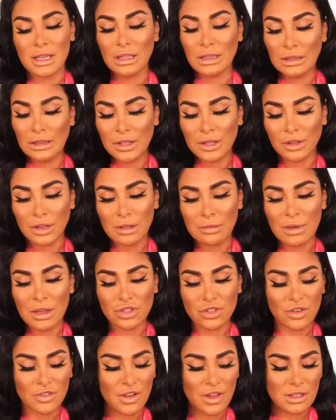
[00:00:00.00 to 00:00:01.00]
It literally
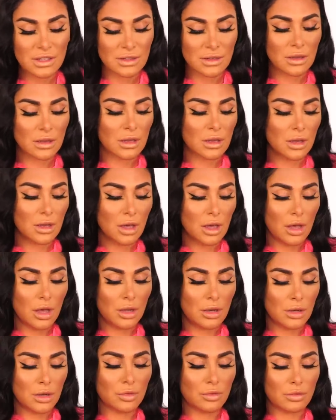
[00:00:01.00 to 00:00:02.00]
makes your face look
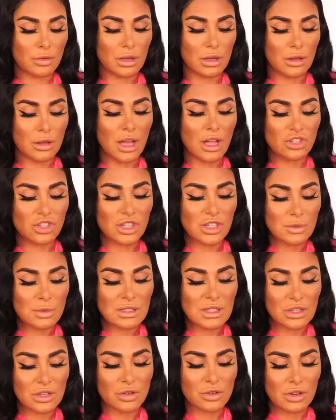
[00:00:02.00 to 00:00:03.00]
unreal. I just
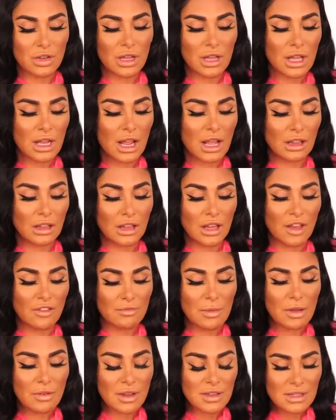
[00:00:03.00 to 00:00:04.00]
was in Korea and I
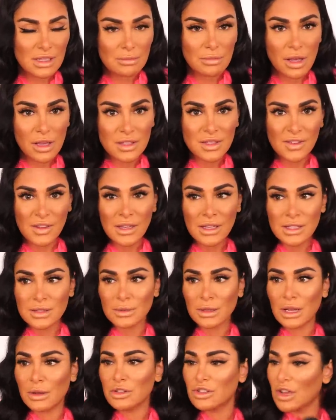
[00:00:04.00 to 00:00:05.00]
left my Resting Boss
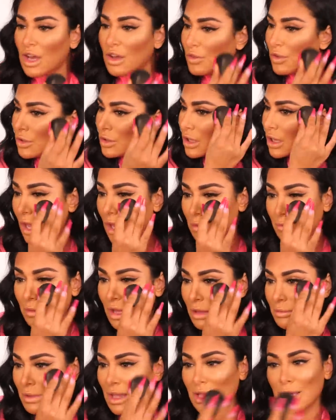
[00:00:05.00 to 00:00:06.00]
Face when I traveled, and
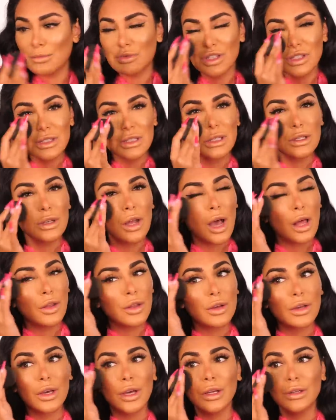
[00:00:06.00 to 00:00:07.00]
my makeup just did not
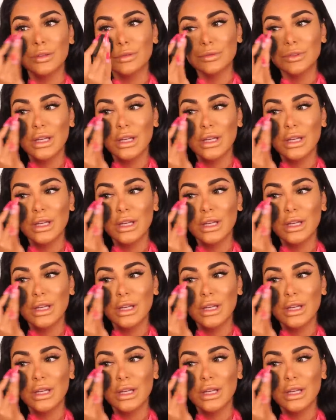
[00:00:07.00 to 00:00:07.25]
look good.